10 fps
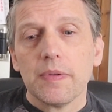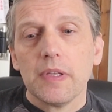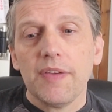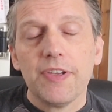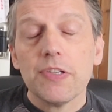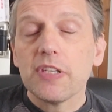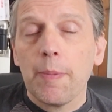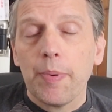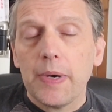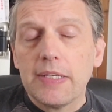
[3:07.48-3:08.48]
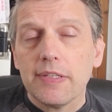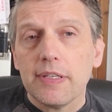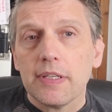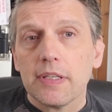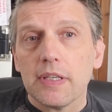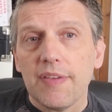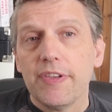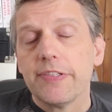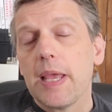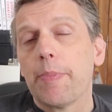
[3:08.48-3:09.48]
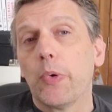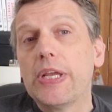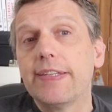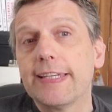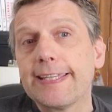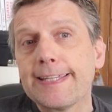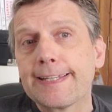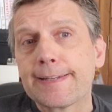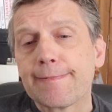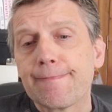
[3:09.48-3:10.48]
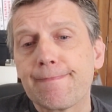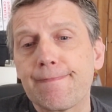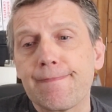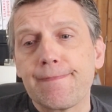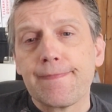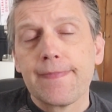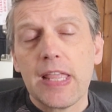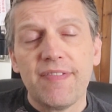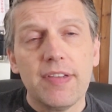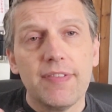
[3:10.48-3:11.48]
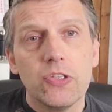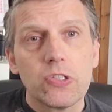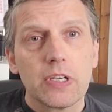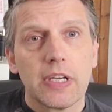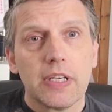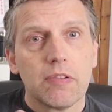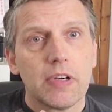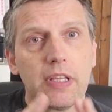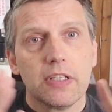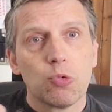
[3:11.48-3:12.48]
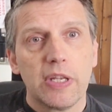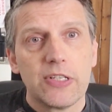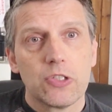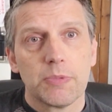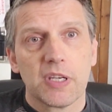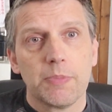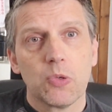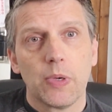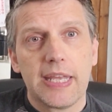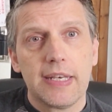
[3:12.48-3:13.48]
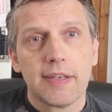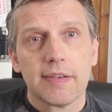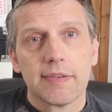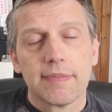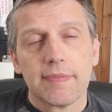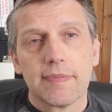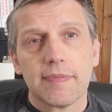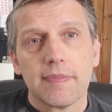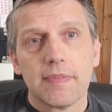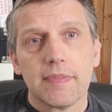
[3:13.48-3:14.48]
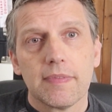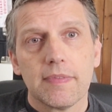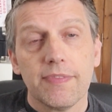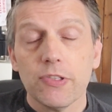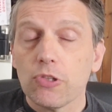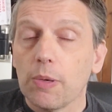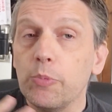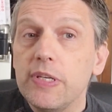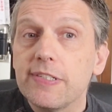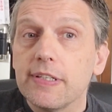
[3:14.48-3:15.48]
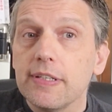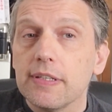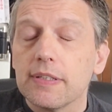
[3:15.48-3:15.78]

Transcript: If you're separated, if you're separating, if you've decided, right, this relationship's come to an end, for some reason,